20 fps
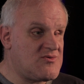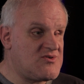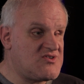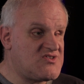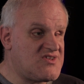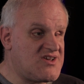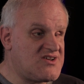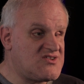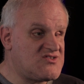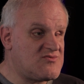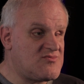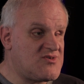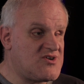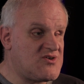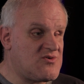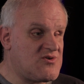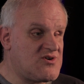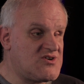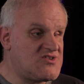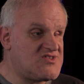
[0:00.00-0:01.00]
always liked to
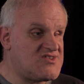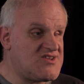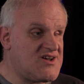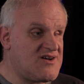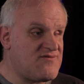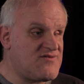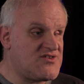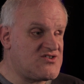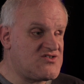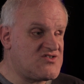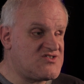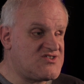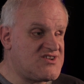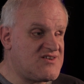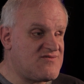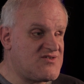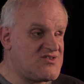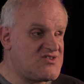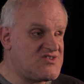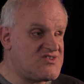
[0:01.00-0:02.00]
record stuff and just
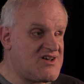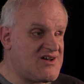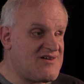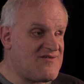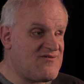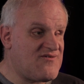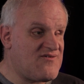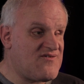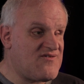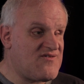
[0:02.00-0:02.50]
different stuff,